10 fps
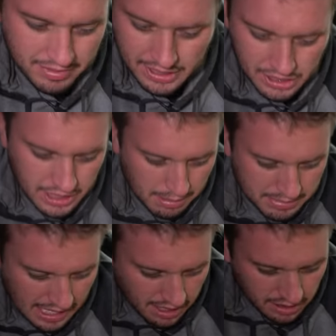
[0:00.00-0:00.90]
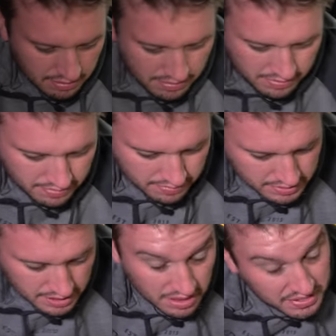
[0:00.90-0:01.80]
it just comes out.
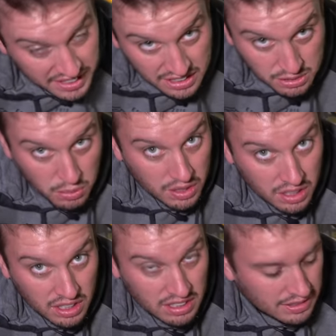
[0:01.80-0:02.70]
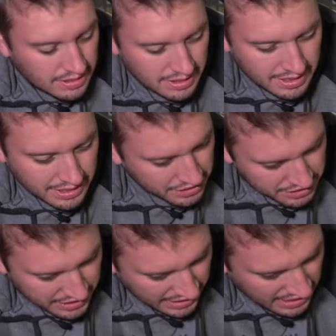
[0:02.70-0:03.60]
So if you guys are wondering, you
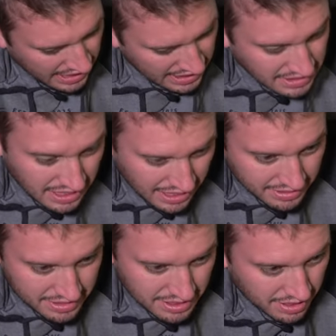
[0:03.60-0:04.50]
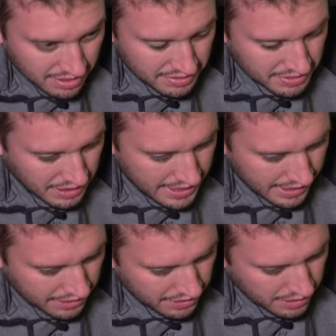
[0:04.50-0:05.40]
just need to get to that side. So I
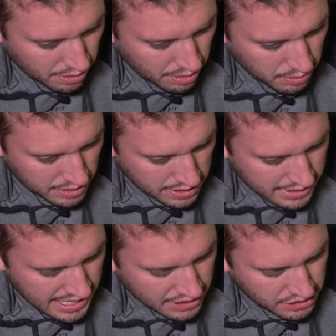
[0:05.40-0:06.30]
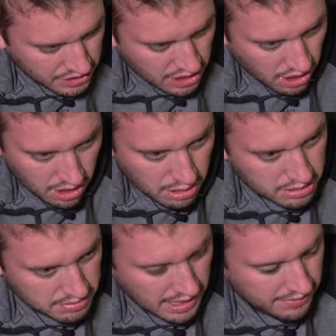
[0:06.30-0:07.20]
think you can do it with the dash in the car.
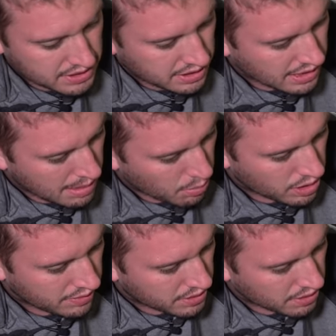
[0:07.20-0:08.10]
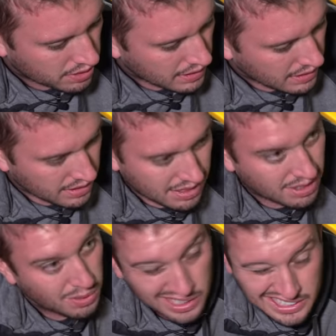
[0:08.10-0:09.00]
It's obviously a lot more difficult.
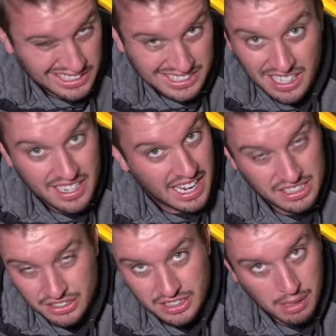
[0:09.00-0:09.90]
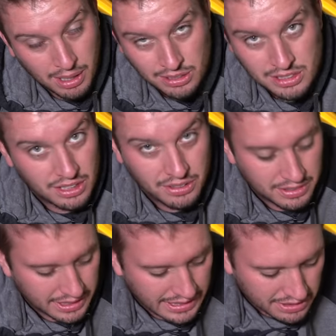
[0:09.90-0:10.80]
Otherwise, S10 dashes come out so
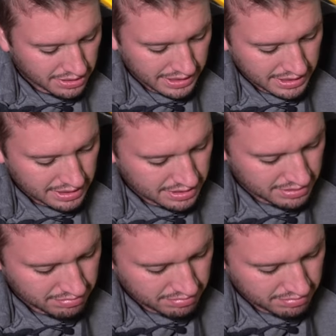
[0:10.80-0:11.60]
easily. It's